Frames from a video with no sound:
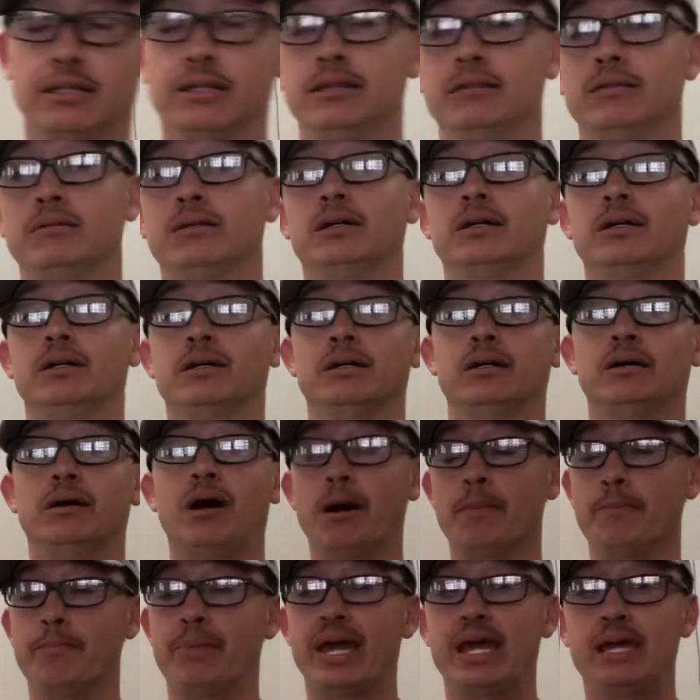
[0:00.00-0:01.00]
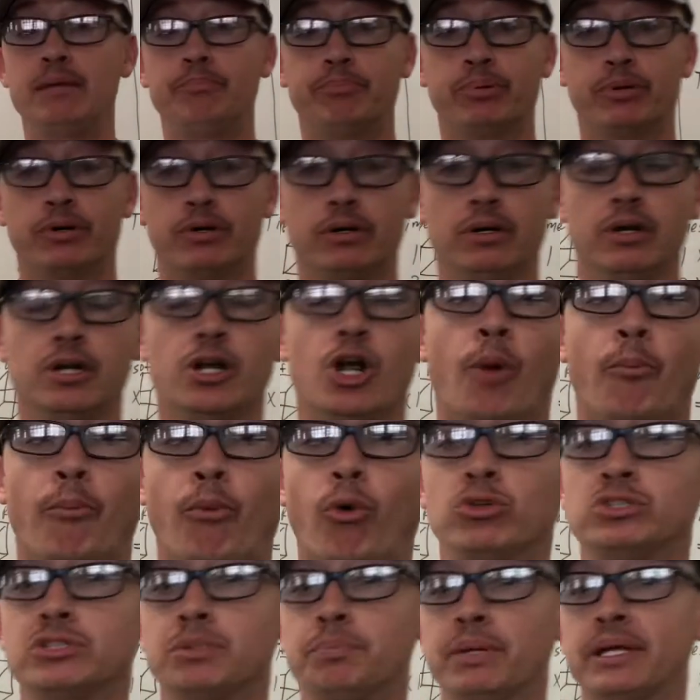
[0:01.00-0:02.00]
on paper,
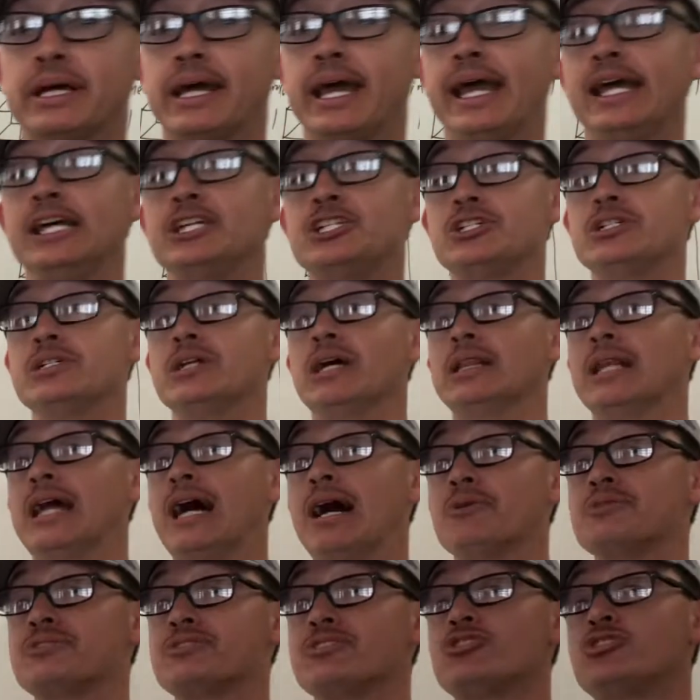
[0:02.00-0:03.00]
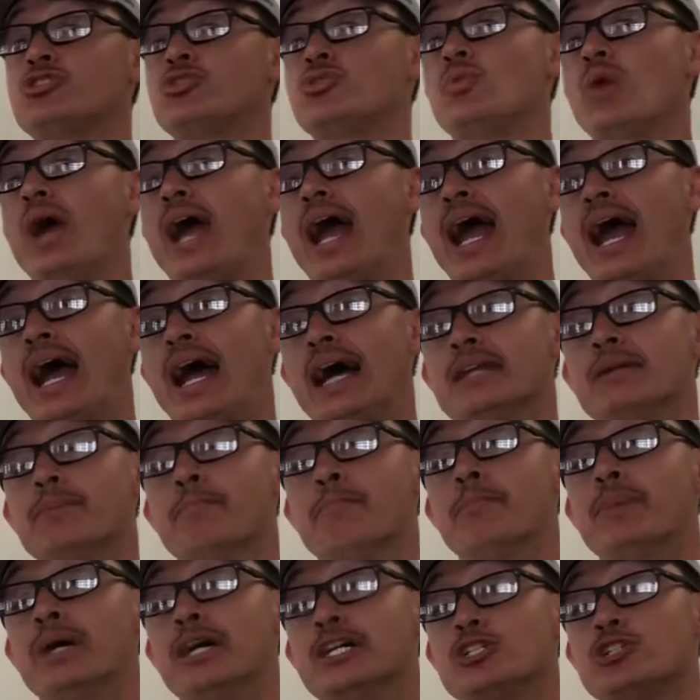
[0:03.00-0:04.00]
multiplication allows us to add
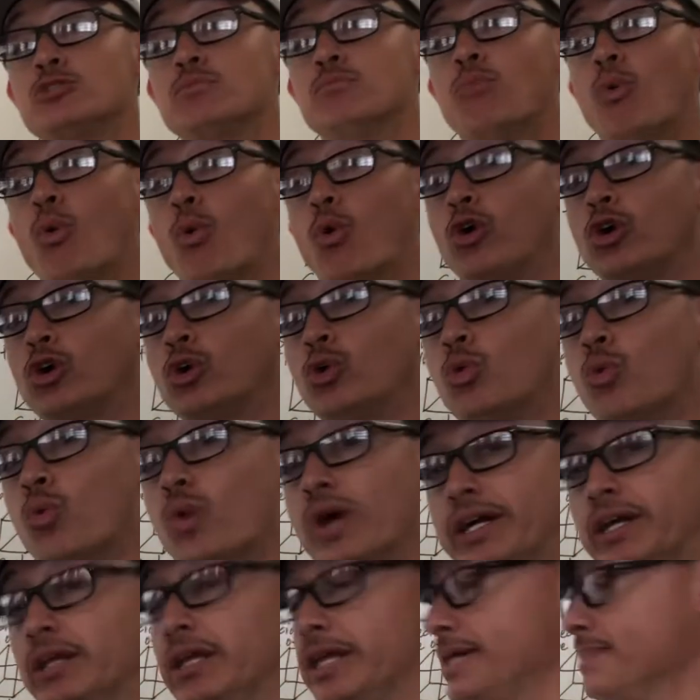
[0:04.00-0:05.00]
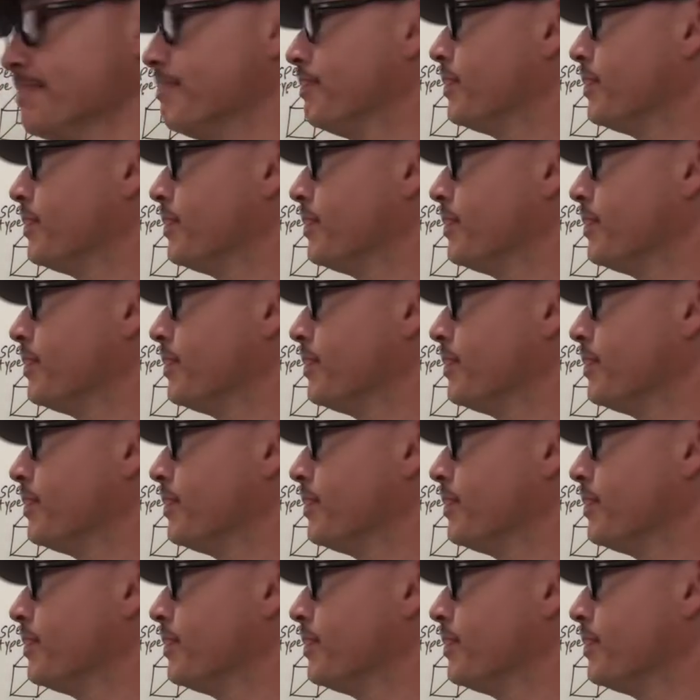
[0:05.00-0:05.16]
much more quickly.